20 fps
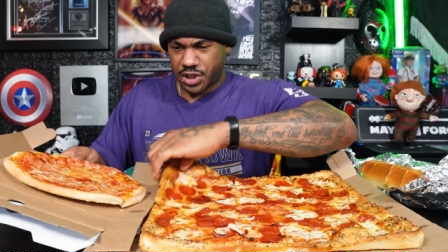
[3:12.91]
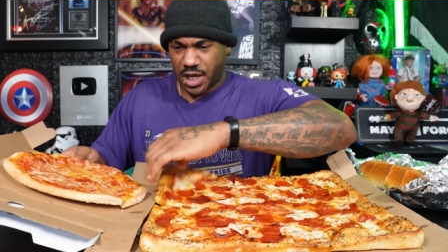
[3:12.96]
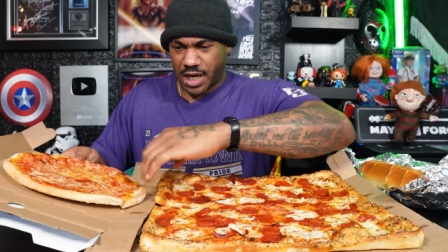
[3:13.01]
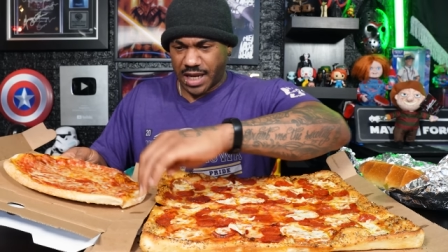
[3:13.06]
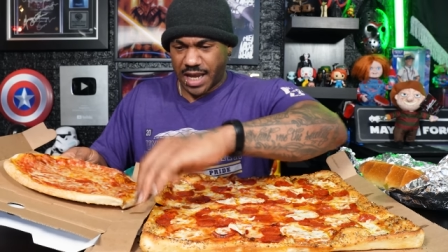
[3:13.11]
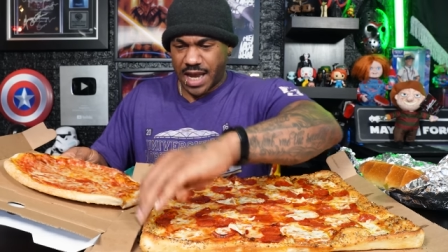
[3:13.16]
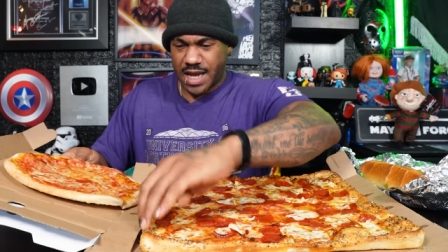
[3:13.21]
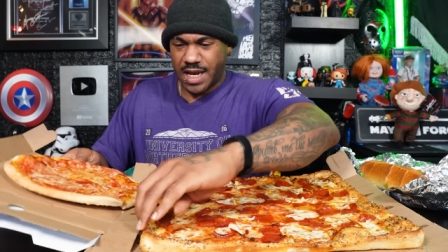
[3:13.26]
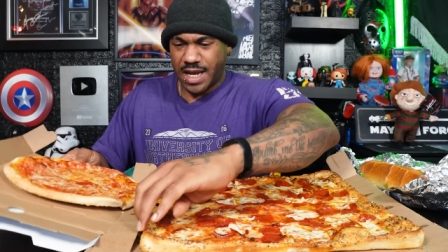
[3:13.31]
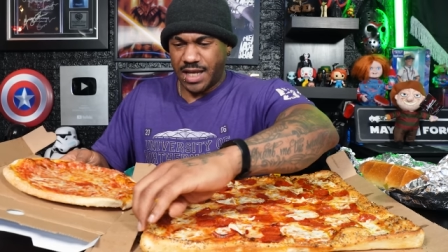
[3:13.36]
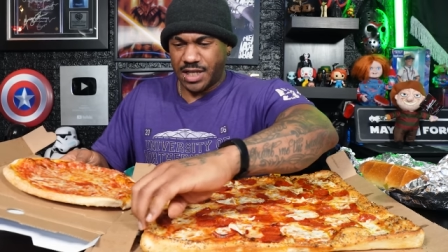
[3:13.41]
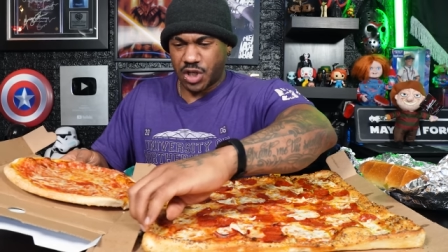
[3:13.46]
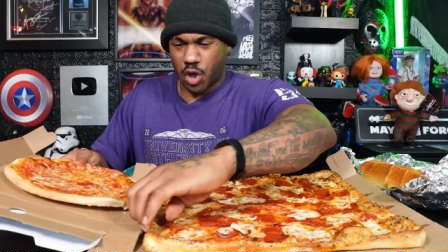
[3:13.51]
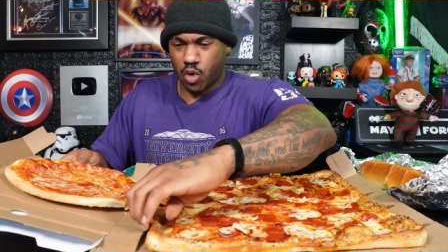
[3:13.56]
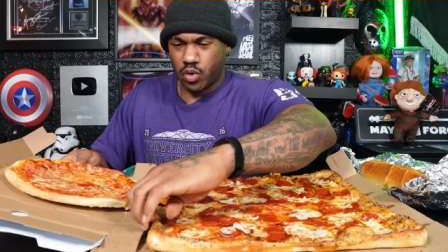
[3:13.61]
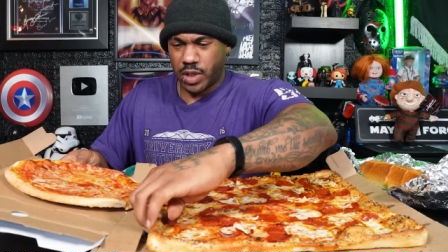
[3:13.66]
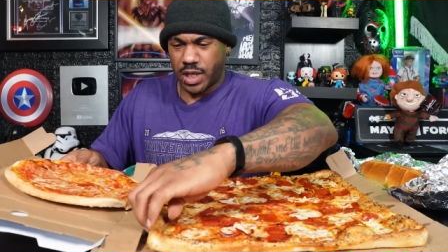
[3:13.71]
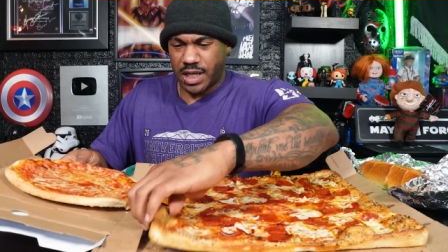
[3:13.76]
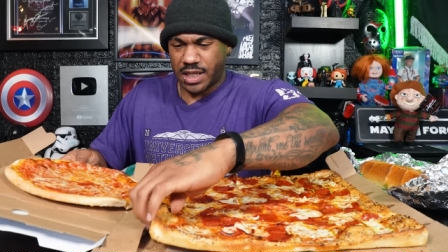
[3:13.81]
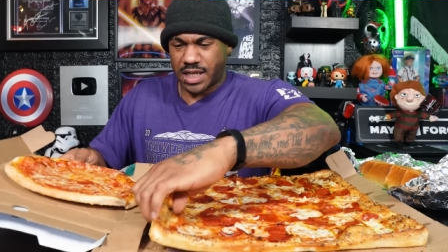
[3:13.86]
Again, it's
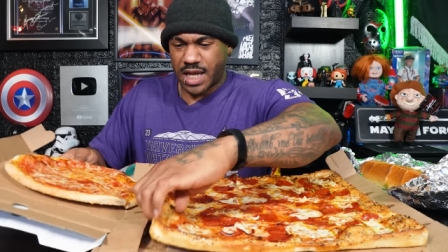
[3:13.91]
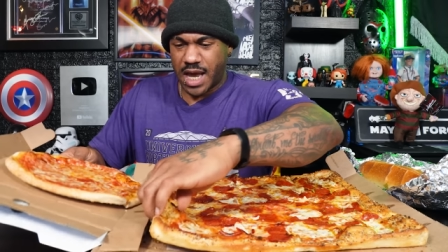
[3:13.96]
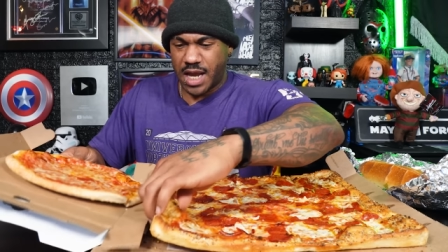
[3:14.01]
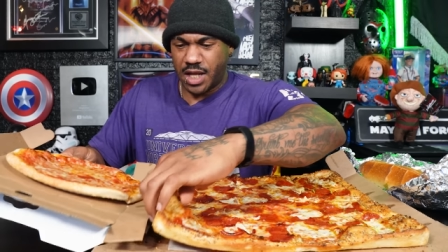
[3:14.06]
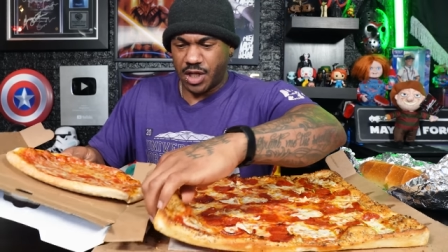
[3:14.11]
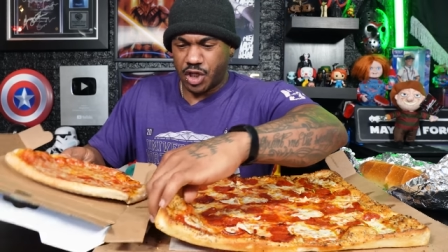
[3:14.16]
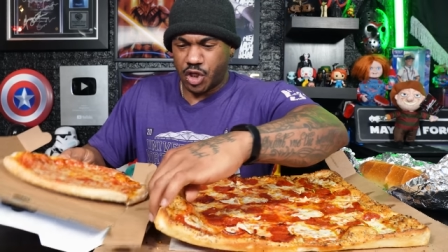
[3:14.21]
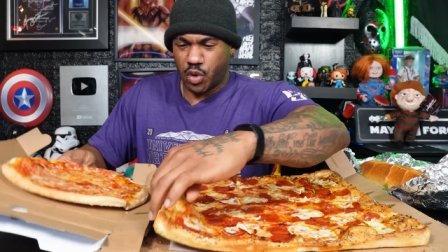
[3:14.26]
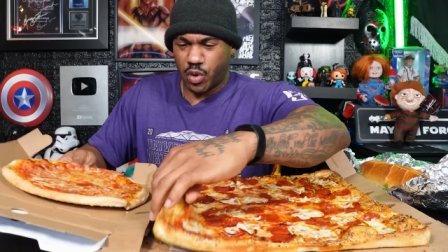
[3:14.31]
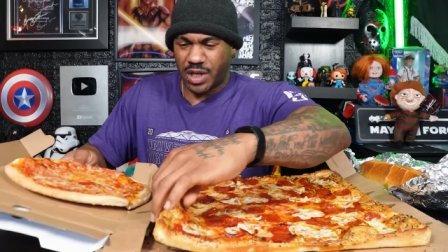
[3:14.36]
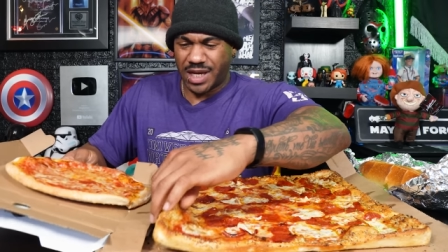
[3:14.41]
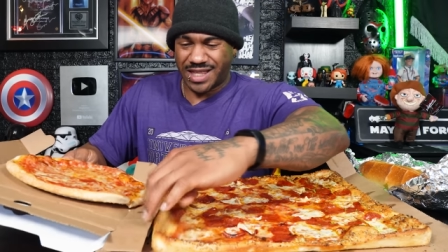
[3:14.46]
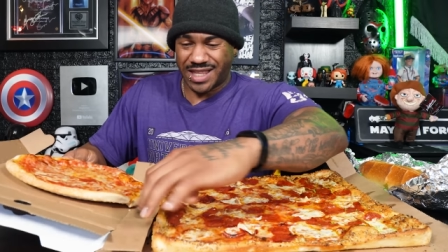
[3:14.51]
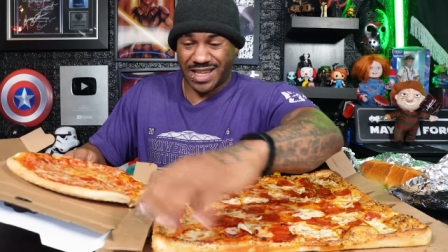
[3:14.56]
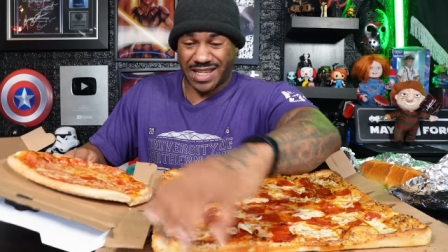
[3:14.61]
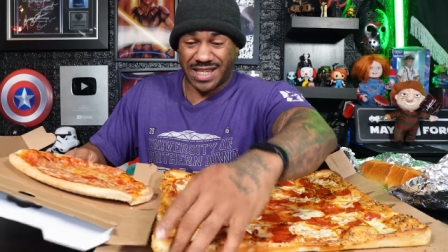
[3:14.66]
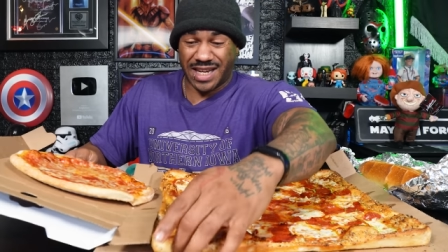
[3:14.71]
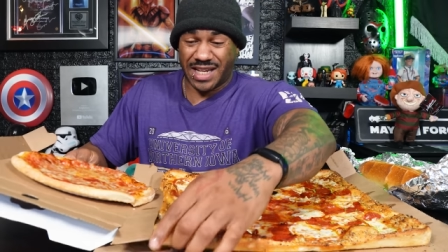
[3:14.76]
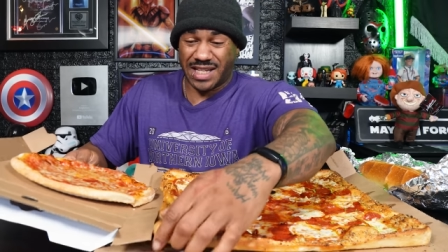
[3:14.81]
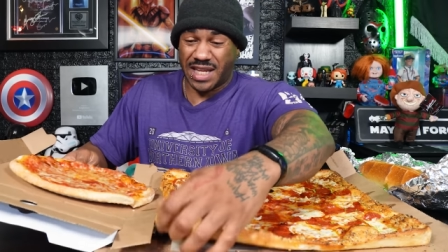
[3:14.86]
only a ten inch. You can get the
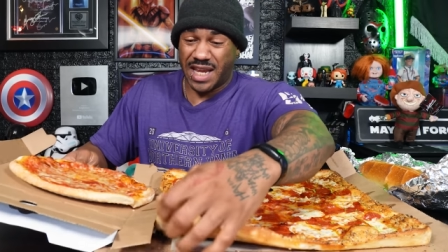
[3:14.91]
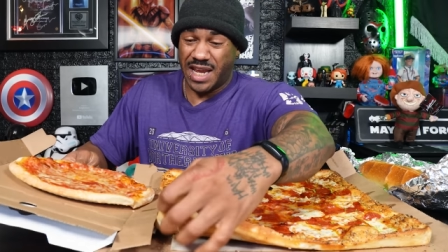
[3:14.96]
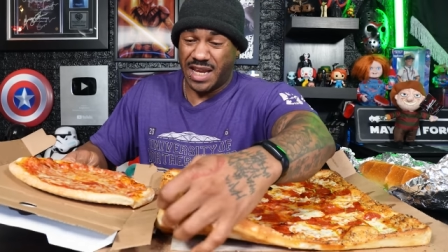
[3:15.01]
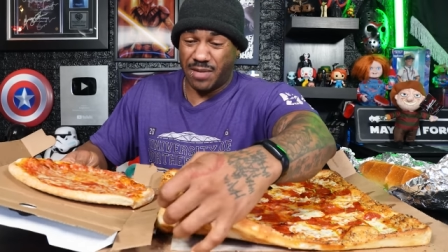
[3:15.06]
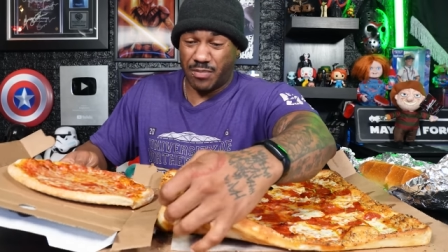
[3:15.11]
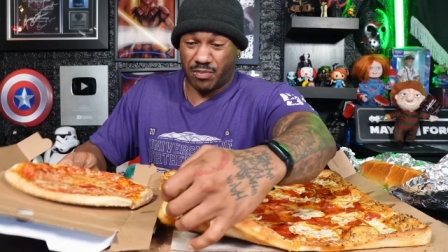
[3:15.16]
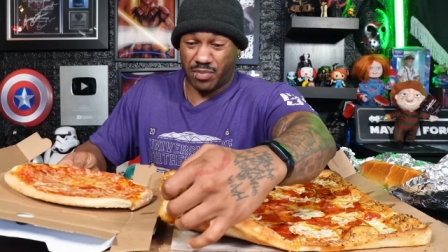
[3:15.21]
sixteen.